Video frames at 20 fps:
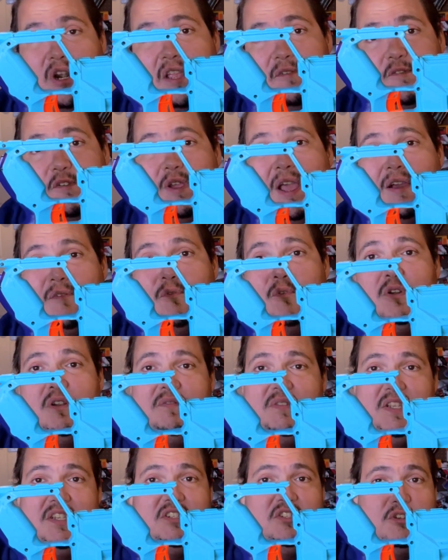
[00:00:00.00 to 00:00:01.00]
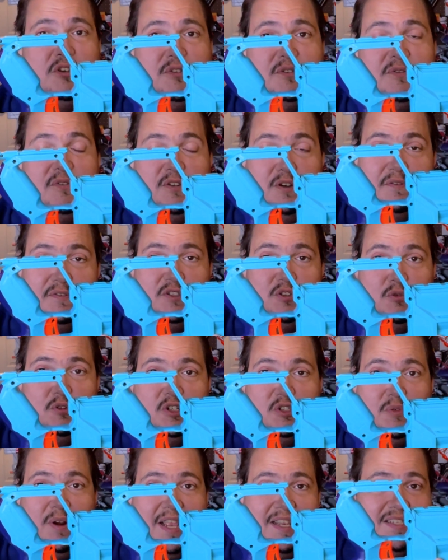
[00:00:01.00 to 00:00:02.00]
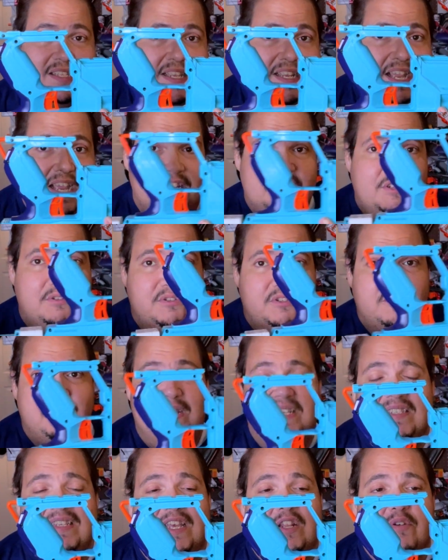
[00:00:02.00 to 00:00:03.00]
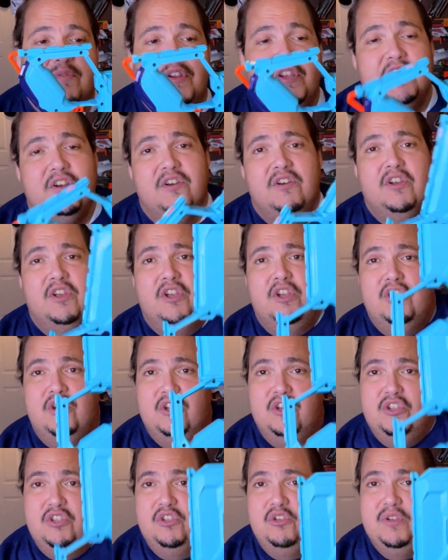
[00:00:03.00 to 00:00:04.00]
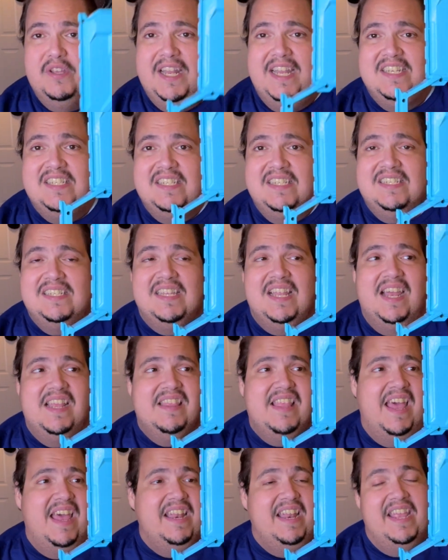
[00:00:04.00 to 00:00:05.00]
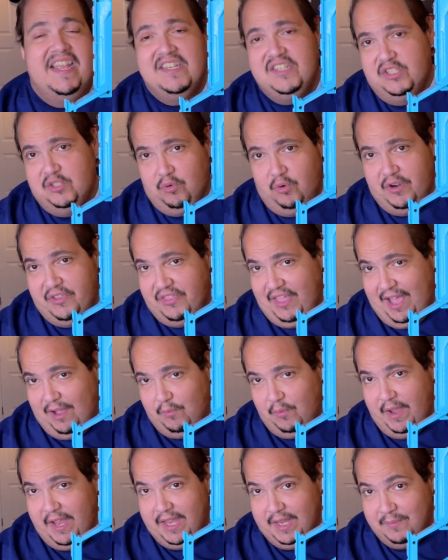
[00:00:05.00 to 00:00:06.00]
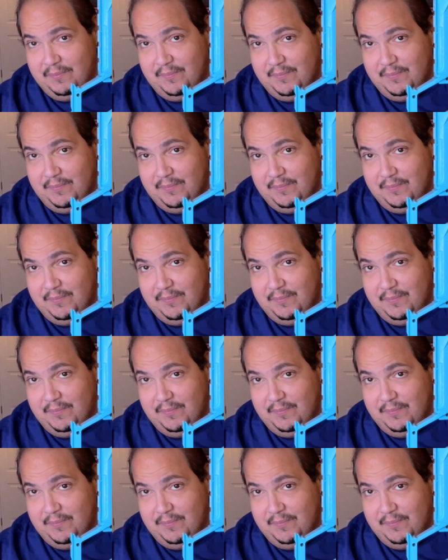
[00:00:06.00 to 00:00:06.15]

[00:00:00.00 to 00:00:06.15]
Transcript: if you have one of these Nerf storage racks like I do to my side over here, you can actually slide that and store it that way.